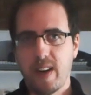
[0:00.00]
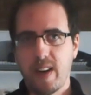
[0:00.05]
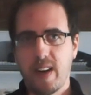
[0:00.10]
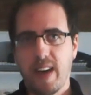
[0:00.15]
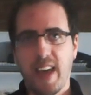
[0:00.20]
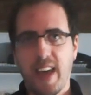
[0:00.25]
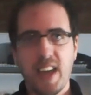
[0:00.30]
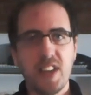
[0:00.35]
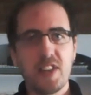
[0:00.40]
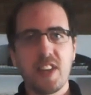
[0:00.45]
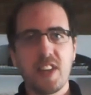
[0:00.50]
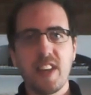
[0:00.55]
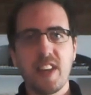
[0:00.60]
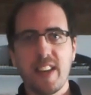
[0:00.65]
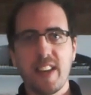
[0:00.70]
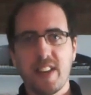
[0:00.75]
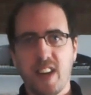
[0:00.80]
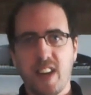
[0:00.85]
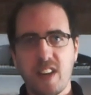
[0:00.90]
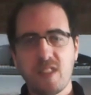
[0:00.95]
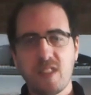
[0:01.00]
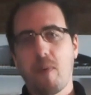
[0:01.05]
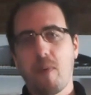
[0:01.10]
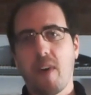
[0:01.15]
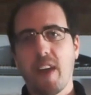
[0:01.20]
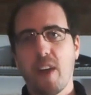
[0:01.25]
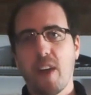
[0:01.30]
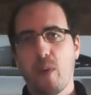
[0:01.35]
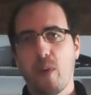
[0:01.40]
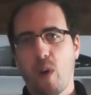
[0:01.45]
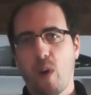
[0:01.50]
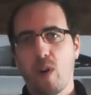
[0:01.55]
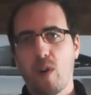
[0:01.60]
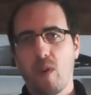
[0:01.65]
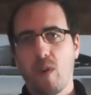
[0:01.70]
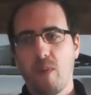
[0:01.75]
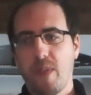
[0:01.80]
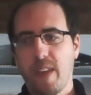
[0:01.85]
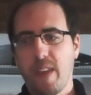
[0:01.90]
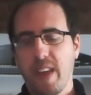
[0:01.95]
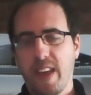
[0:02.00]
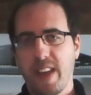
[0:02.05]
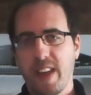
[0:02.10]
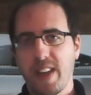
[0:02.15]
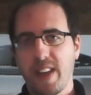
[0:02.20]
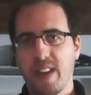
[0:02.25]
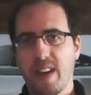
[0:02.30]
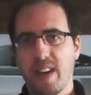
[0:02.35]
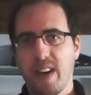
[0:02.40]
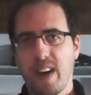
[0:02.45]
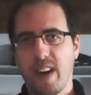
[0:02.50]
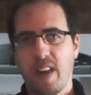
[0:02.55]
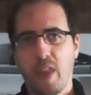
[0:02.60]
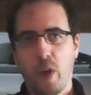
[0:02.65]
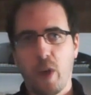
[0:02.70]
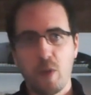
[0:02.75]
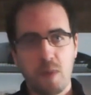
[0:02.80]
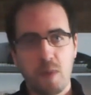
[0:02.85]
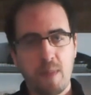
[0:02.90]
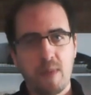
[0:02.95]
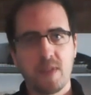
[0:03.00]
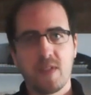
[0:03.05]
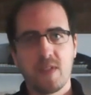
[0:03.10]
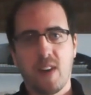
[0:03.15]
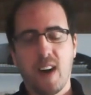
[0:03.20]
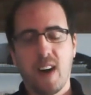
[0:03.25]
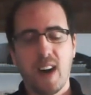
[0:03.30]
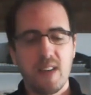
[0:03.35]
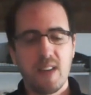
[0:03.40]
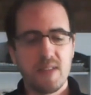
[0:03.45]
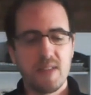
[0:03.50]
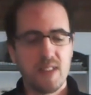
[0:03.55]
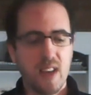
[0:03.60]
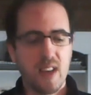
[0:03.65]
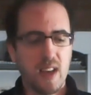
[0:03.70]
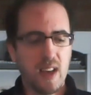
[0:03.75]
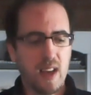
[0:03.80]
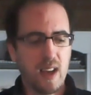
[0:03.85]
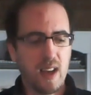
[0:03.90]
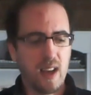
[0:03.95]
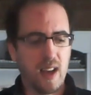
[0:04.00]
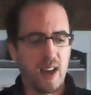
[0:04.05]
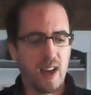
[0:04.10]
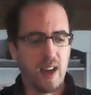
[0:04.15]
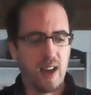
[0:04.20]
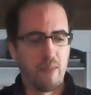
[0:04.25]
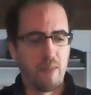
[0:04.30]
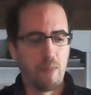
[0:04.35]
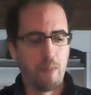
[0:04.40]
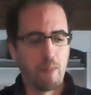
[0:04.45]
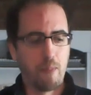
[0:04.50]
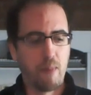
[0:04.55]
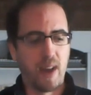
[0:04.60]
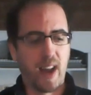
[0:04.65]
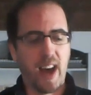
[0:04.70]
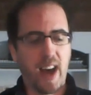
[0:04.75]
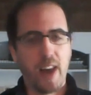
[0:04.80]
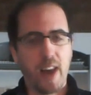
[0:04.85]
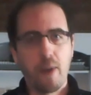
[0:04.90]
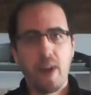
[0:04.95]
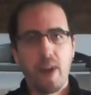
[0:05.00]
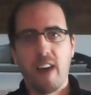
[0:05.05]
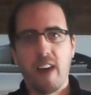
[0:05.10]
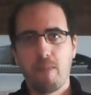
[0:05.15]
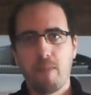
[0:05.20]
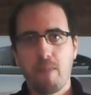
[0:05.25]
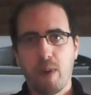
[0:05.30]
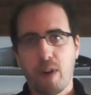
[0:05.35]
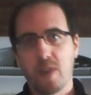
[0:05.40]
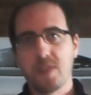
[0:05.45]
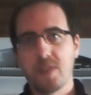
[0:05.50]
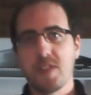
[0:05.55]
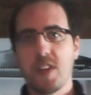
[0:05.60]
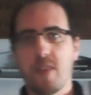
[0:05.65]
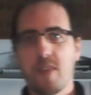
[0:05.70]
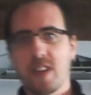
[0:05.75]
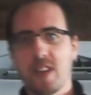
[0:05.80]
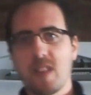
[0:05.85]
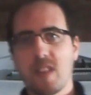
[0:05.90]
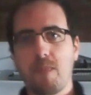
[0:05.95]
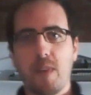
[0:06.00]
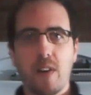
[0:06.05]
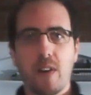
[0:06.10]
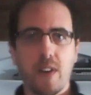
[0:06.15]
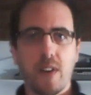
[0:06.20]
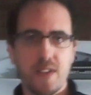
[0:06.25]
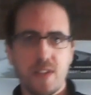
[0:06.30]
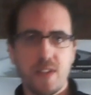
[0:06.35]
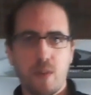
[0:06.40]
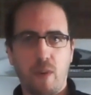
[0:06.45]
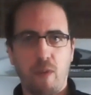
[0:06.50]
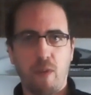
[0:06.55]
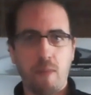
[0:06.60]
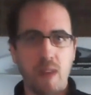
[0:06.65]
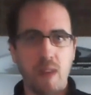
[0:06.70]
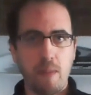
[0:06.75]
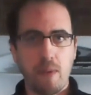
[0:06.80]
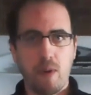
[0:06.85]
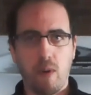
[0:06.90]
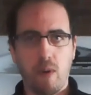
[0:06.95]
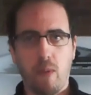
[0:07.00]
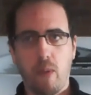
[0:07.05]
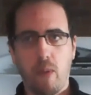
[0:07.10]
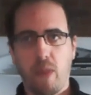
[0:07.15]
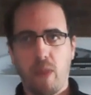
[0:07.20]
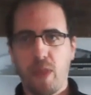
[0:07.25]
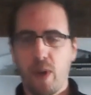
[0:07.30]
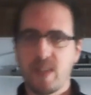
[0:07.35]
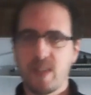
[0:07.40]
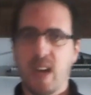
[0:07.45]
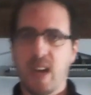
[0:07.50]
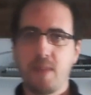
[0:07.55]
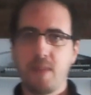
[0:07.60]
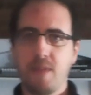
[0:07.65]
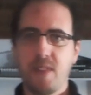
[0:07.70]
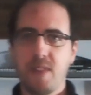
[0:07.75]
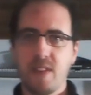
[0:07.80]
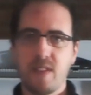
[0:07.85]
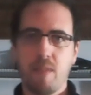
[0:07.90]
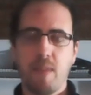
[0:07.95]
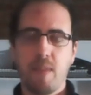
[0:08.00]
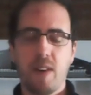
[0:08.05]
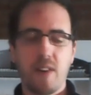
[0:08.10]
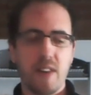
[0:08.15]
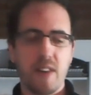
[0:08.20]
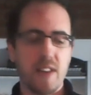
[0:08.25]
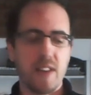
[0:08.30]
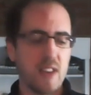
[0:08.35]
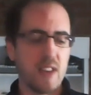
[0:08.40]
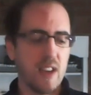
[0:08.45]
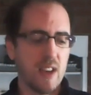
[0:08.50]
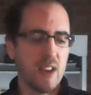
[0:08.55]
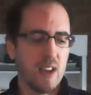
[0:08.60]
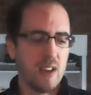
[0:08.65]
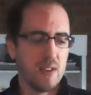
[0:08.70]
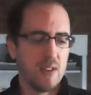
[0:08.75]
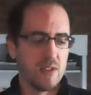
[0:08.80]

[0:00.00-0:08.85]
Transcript: AT does play a role in uh, those people's lives. Um, but I don't have personal experience with people with those types of disabilities.